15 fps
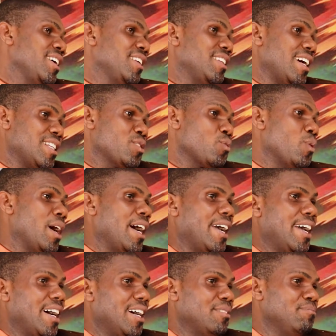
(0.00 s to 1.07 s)
And that's
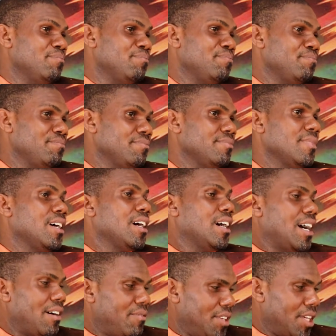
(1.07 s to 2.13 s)
why
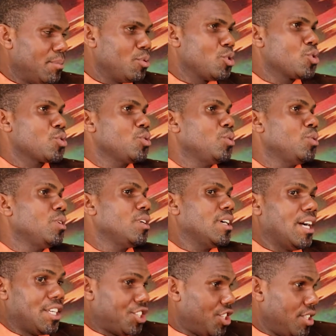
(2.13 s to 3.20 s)
I've been able to
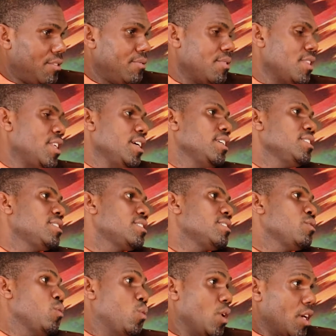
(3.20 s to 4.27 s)
achieve this,
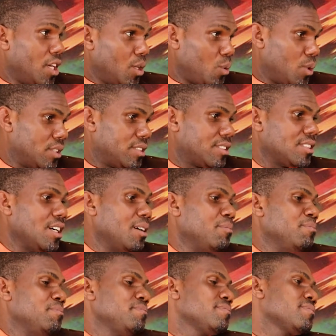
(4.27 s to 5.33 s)
working with
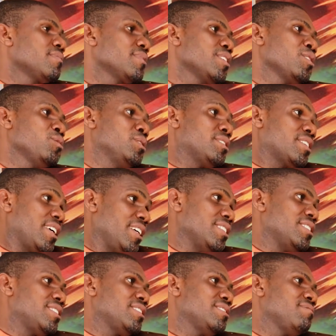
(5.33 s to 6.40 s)

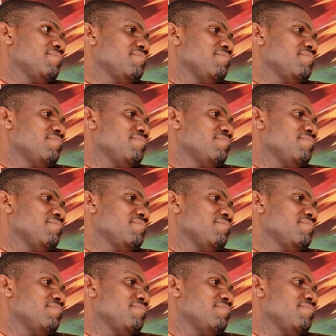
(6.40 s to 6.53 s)
kids.